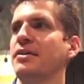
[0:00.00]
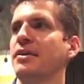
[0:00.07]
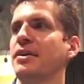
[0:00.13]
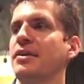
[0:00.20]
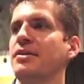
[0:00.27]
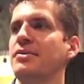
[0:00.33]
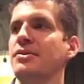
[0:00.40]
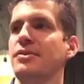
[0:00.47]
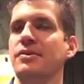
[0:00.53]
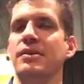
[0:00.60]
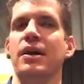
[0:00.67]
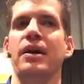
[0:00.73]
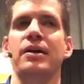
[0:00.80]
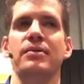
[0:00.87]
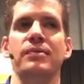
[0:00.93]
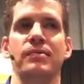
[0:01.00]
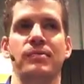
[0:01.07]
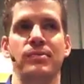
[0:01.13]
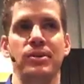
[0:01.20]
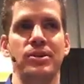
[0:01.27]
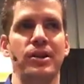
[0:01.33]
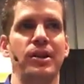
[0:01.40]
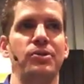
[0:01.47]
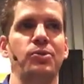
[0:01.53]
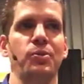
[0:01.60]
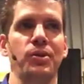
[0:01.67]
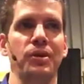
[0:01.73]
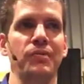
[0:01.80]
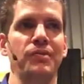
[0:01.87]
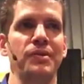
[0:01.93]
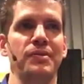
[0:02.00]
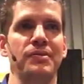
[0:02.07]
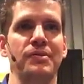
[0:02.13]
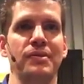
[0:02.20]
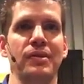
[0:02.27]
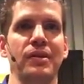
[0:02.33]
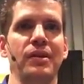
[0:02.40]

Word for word: and this is God reaching out to one of his,